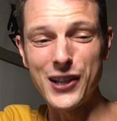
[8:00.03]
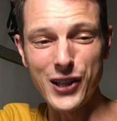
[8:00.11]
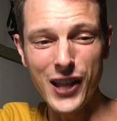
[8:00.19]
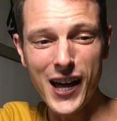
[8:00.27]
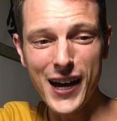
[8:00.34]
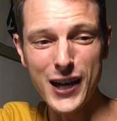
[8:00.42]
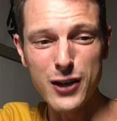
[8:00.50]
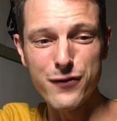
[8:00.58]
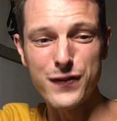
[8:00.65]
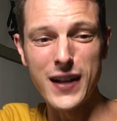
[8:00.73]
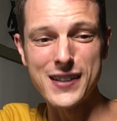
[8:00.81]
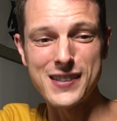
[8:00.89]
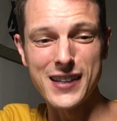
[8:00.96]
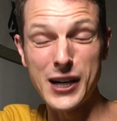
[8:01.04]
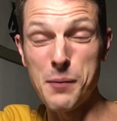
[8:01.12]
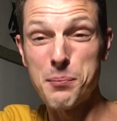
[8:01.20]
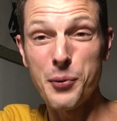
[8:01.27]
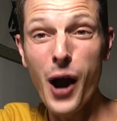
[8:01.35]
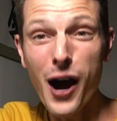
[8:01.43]
a life that's like a
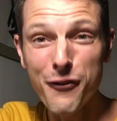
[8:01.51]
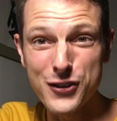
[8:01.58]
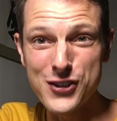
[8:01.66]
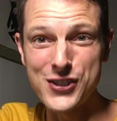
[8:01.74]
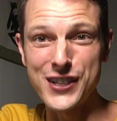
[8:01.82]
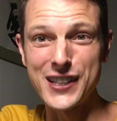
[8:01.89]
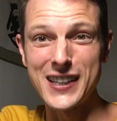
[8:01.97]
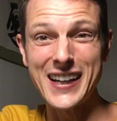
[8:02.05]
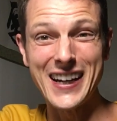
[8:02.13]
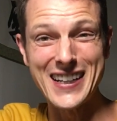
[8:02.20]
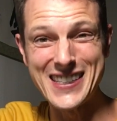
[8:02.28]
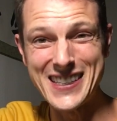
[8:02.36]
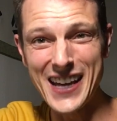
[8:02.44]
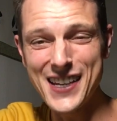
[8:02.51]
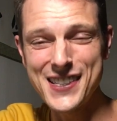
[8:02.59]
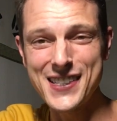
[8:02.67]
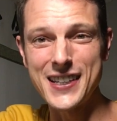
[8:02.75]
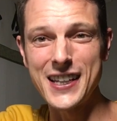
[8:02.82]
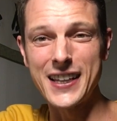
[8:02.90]
prophecy, like a
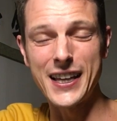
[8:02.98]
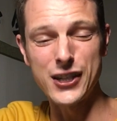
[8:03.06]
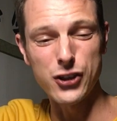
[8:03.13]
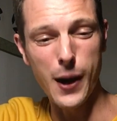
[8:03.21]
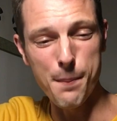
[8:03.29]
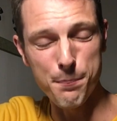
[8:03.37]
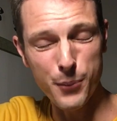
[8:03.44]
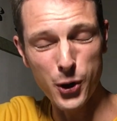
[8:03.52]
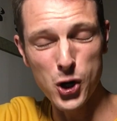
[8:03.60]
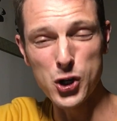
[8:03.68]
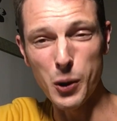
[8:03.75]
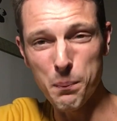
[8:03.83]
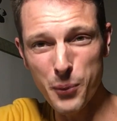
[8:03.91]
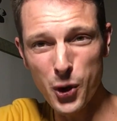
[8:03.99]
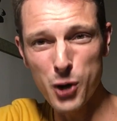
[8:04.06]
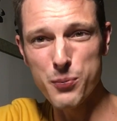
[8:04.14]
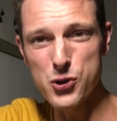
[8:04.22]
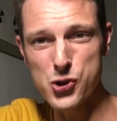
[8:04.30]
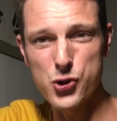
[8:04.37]
destiny, like you're
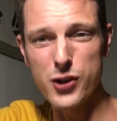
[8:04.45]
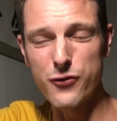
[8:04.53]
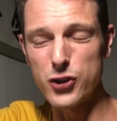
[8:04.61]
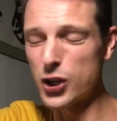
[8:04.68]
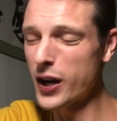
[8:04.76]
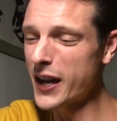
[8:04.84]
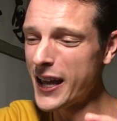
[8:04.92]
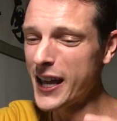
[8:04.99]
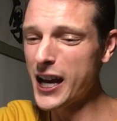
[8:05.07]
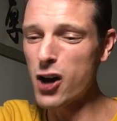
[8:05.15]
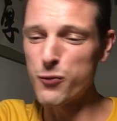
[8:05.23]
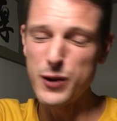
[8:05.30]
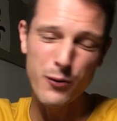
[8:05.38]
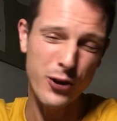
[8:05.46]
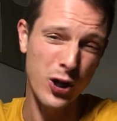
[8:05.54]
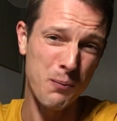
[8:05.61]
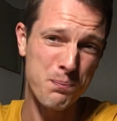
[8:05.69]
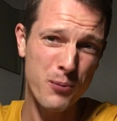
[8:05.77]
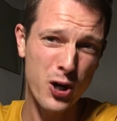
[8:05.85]
purpose-driven. You gotta hang out with people that
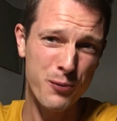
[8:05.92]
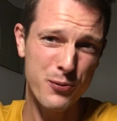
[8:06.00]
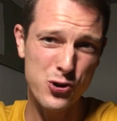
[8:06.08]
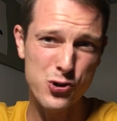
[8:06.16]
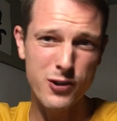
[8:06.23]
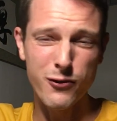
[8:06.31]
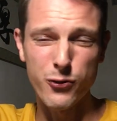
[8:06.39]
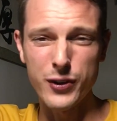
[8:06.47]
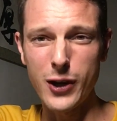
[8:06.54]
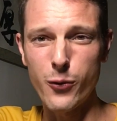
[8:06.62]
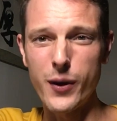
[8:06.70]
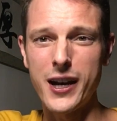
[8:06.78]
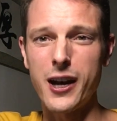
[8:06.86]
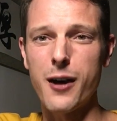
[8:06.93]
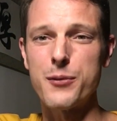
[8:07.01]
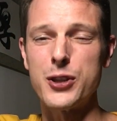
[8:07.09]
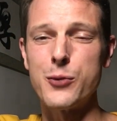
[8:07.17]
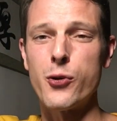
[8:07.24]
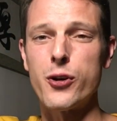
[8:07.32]
are purpose-driven when they wake up
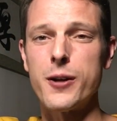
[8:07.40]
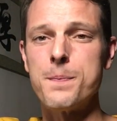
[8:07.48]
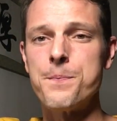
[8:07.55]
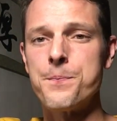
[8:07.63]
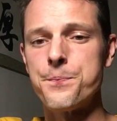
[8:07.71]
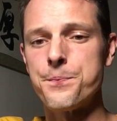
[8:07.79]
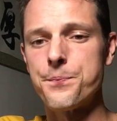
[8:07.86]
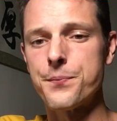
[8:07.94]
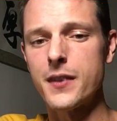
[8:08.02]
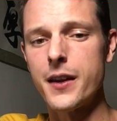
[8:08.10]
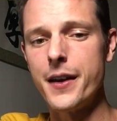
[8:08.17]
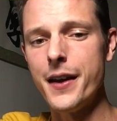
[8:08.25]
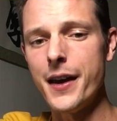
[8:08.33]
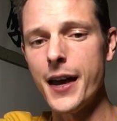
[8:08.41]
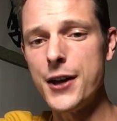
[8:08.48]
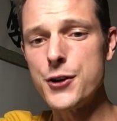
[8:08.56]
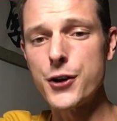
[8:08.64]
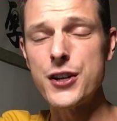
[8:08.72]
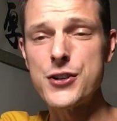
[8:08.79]
in the morning.
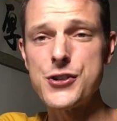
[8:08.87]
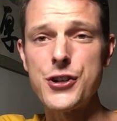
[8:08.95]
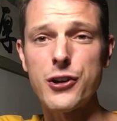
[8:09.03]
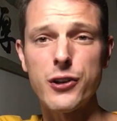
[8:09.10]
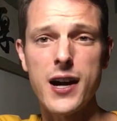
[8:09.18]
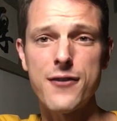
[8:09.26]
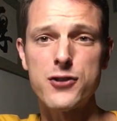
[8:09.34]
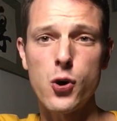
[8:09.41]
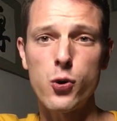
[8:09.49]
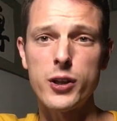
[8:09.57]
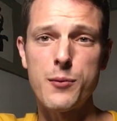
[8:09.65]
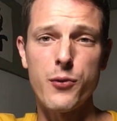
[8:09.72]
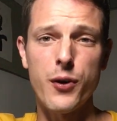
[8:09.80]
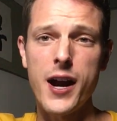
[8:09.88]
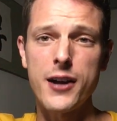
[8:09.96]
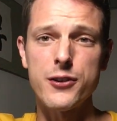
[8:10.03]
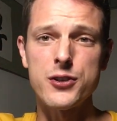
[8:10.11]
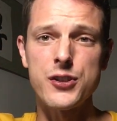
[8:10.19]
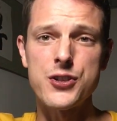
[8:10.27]
And you're gonna see your life totally
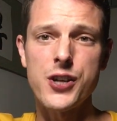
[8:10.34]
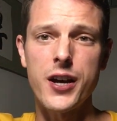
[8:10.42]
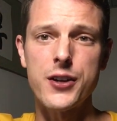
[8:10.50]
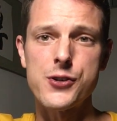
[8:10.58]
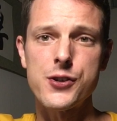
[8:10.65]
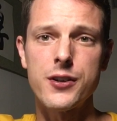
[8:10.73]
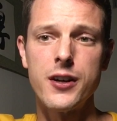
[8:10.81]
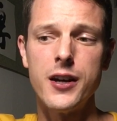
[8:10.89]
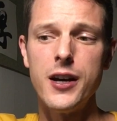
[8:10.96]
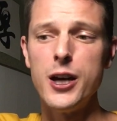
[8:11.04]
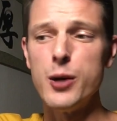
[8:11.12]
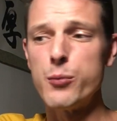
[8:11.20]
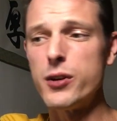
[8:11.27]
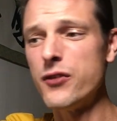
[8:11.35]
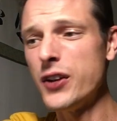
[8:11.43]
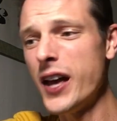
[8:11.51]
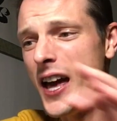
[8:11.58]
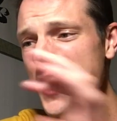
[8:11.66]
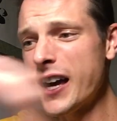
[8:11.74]
miraculously change. But if you
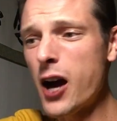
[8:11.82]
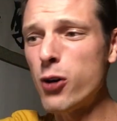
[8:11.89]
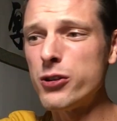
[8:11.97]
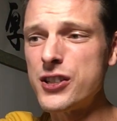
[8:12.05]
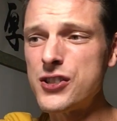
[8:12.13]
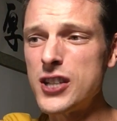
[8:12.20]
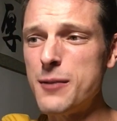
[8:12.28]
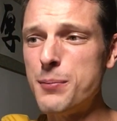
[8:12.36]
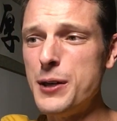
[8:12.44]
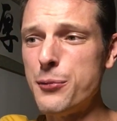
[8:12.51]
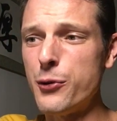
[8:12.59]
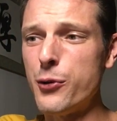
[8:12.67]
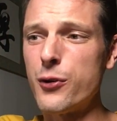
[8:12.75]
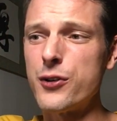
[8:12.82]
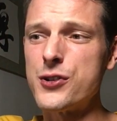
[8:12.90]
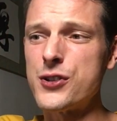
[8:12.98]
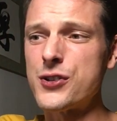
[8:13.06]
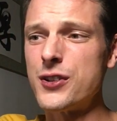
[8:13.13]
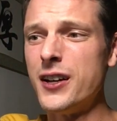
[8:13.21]
hang out with the same people who are
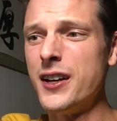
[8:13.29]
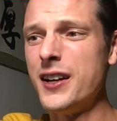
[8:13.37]
just